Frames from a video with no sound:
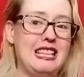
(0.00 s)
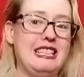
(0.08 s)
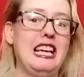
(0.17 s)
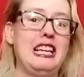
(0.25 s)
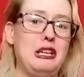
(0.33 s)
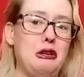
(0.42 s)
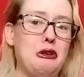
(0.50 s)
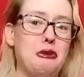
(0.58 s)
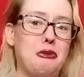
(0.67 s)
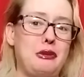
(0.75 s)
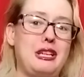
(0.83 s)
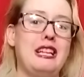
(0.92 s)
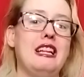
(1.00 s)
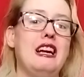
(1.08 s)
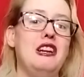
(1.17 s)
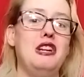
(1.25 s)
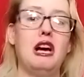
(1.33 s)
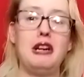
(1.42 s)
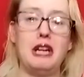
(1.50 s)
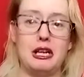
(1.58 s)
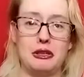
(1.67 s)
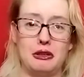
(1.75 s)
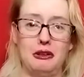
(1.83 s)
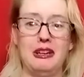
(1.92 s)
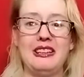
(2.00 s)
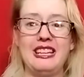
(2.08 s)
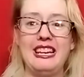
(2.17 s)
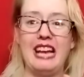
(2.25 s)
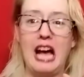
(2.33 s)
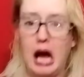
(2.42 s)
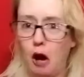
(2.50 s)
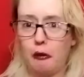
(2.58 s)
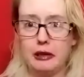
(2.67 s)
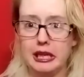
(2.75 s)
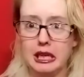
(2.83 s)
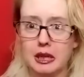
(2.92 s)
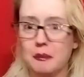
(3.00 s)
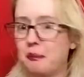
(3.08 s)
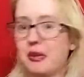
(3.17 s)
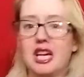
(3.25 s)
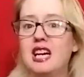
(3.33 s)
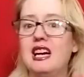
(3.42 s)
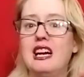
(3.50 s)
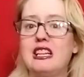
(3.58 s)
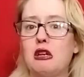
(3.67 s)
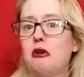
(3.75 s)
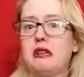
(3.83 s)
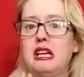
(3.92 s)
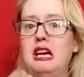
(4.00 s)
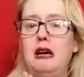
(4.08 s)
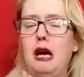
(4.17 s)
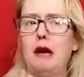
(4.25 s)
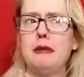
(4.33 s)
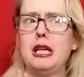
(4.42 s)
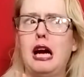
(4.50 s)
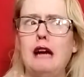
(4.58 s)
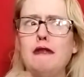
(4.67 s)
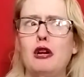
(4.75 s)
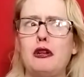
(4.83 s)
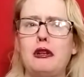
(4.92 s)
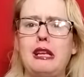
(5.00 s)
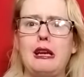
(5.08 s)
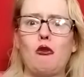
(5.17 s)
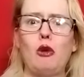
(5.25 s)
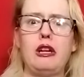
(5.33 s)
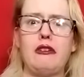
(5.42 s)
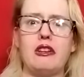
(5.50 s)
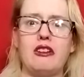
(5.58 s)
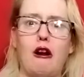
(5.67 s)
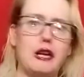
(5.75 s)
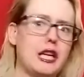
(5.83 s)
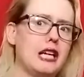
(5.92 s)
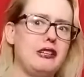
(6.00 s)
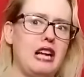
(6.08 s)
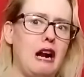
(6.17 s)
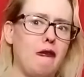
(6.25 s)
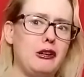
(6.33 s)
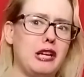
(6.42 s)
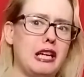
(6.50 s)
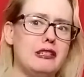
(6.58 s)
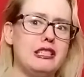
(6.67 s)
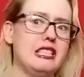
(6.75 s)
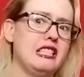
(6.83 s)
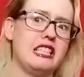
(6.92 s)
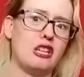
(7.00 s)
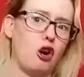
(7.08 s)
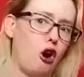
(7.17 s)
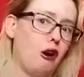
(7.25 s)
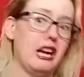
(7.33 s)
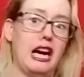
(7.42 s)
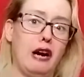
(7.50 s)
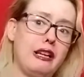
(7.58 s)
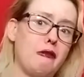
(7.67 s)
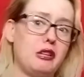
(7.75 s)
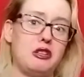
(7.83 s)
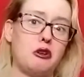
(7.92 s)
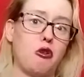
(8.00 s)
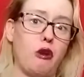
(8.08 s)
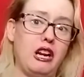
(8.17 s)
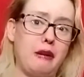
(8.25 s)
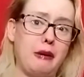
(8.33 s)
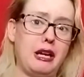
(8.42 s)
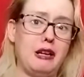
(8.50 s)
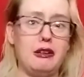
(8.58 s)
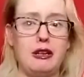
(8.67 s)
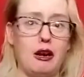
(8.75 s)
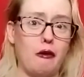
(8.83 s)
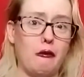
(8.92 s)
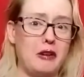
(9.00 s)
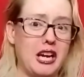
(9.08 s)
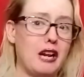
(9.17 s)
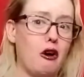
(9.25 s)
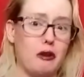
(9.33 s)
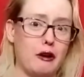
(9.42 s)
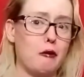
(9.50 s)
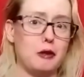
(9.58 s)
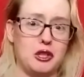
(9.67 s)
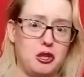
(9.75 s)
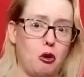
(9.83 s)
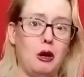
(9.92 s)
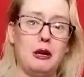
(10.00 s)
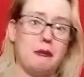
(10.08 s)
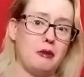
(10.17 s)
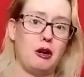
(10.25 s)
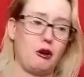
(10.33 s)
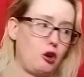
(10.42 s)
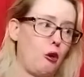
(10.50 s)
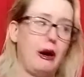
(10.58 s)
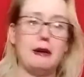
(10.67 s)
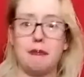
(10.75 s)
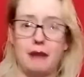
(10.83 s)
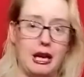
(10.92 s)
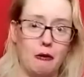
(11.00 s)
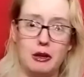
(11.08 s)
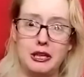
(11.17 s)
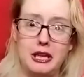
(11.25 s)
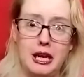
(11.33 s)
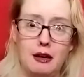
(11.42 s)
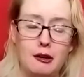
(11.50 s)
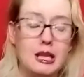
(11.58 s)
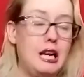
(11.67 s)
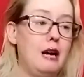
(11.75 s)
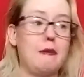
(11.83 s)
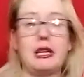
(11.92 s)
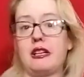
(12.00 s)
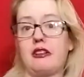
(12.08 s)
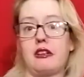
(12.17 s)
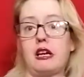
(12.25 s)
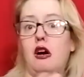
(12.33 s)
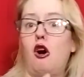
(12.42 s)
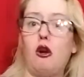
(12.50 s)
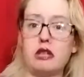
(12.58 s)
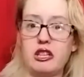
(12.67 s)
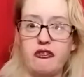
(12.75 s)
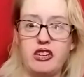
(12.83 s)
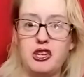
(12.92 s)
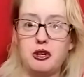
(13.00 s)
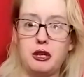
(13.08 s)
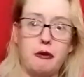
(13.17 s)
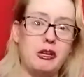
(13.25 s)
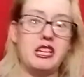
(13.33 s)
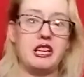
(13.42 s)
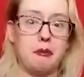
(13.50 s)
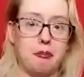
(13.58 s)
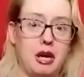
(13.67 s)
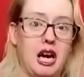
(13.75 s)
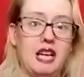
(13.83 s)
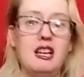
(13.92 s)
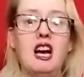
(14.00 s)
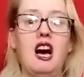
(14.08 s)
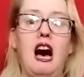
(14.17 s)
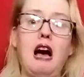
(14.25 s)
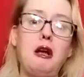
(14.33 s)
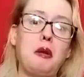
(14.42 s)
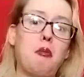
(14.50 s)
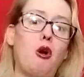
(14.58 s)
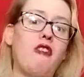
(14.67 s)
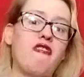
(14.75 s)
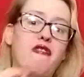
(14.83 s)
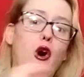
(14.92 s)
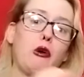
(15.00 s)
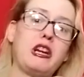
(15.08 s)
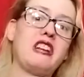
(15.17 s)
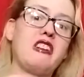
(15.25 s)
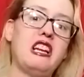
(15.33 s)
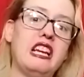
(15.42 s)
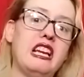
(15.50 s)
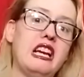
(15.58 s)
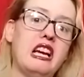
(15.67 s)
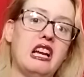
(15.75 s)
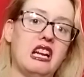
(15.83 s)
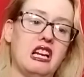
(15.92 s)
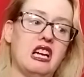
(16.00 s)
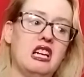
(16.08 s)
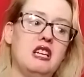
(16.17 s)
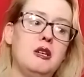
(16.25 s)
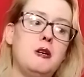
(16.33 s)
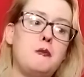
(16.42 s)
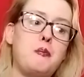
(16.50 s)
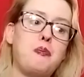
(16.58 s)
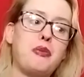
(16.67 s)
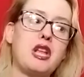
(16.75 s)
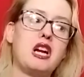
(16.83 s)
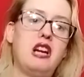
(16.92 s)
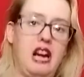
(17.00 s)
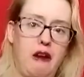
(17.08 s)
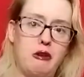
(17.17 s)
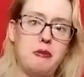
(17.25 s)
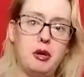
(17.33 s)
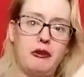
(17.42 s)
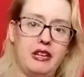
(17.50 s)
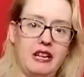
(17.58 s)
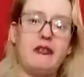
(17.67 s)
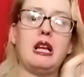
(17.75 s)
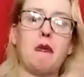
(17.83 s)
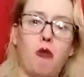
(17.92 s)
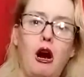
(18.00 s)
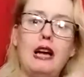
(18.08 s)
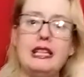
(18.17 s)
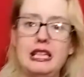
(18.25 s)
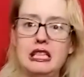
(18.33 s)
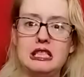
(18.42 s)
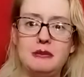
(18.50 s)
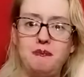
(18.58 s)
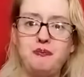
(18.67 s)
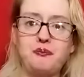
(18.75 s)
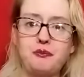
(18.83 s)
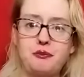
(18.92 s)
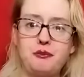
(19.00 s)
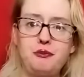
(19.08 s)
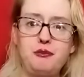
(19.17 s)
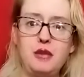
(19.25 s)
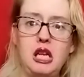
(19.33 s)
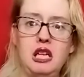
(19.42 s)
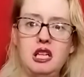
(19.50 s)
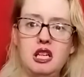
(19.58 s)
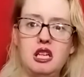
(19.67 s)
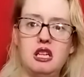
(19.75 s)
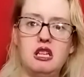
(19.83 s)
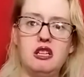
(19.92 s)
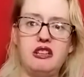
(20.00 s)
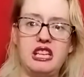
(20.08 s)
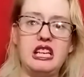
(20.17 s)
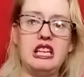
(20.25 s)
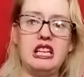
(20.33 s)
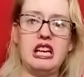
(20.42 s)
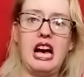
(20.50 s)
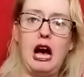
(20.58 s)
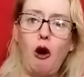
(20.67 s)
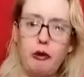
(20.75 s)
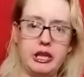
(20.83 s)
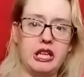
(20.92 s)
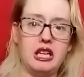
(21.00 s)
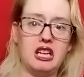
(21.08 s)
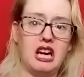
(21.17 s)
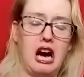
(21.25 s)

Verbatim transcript: They use none other than Audi. Those, I mean, I noticed like, what is this? Are you guys advertising the car Audi? What's so great about? It? You know, we gotta all go to a store and uh, go out and buy one now because it's got all this feature that we need to buy. I was more focused in every movie that they brought in the Audi.